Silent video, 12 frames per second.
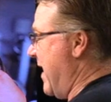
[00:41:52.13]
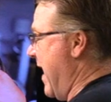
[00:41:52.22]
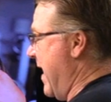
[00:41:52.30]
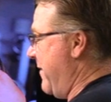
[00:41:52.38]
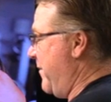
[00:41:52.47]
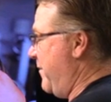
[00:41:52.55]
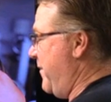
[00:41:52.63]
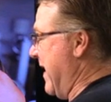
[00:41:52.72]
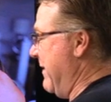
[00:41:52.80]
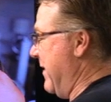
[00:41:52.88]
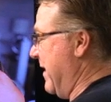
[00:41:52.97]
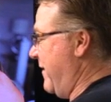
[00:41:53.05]
"Damn,
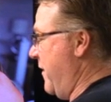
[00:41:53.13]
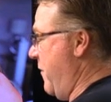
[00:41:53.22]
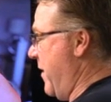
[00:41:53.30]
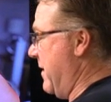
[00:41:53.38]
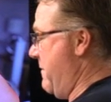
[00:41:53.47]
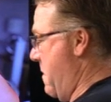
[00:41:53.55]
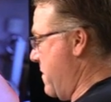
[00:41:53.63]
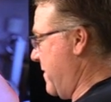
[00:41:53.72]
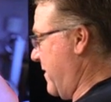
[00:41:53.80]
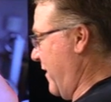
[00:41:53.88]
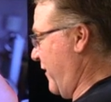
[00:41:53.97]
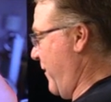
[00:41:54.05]
beat me to it."
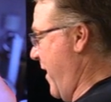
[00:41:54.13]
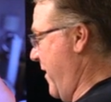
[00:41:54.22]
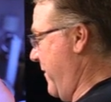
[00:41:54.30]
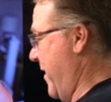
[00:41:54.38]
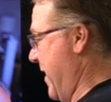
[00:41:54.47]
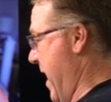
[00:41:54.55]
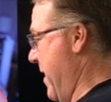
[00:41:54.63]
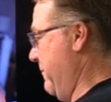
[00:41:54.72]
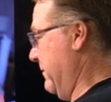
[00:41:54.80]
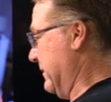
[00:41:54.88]
To smile money.